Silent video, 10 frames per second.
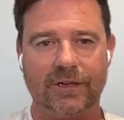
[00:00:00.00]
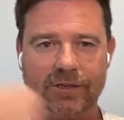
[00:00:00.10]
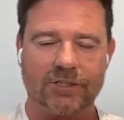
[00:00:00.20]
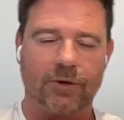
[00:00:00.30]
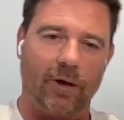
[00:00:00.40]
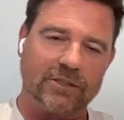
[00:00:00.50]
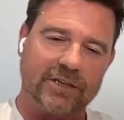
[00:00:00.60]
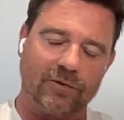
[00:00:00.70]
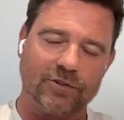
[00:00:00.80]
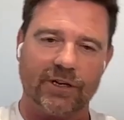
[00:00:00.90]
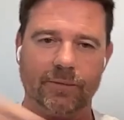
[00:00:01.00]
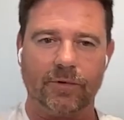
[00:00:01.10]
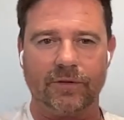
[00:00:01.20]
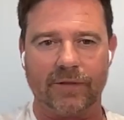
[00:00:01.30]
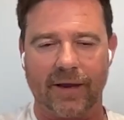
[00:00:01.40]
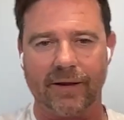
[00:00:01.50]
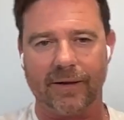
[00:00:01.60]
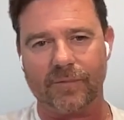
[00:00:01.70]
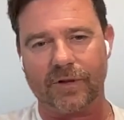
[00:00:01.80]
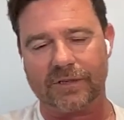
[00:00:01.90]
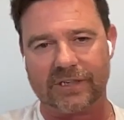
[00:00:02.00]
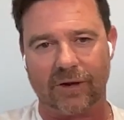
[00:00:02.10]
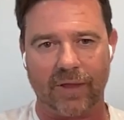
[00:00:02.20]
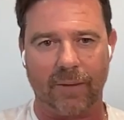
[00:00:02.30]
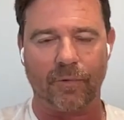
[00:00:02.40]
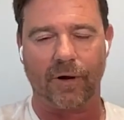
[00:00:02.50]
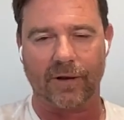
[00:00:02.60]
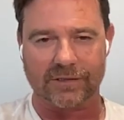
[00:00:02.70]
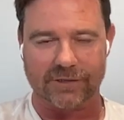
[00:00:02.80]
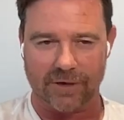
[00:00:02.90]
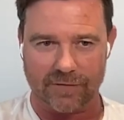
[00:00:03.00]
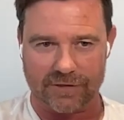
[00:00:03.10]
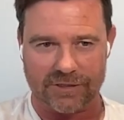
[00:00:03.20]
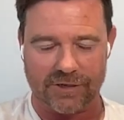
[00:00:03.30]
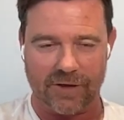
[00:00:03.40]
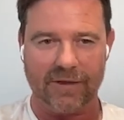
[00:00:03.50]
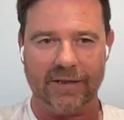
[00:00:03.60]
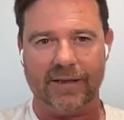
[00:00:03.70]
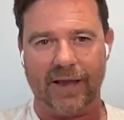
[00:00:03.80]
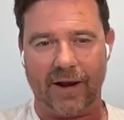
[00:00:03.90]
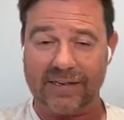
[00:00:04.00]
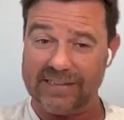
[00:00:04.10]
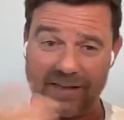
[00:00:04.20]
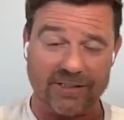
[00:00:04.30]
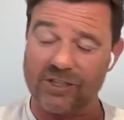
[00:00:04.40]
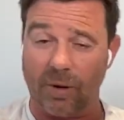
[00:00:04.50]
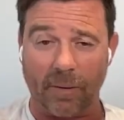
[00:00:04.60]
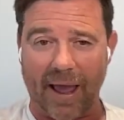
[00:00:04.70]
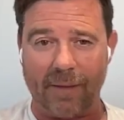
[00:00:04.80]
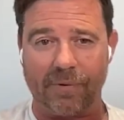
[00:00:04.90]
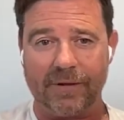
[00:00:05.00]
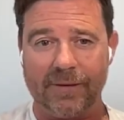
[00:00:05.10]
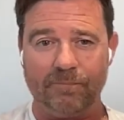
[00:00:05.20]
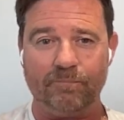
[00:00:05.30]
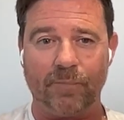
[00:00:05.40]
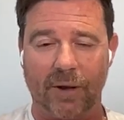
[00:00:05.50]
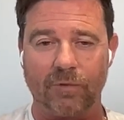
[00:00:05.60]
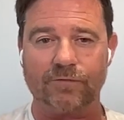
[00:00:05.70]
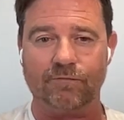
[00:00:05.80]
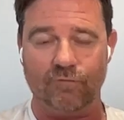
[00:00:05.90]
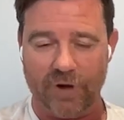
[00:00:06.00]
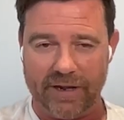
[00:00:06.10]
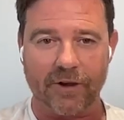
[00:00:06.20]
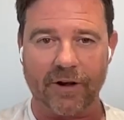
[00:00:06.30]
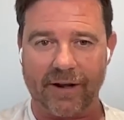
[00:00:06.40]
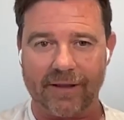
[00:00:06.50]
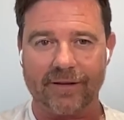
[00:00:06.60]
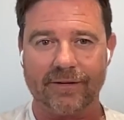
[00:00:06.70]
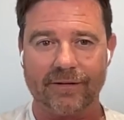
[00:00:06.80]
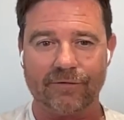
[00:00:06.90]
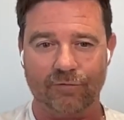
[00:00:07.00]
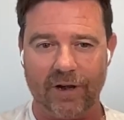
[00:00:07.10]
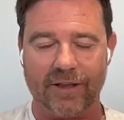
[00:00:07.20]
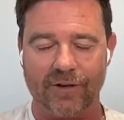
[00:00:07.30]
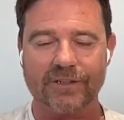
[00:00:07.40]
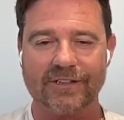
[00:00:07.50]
so our sales team could then um, can sell their products and services to you. And I did it as a stopgap, but I was really good at it, really good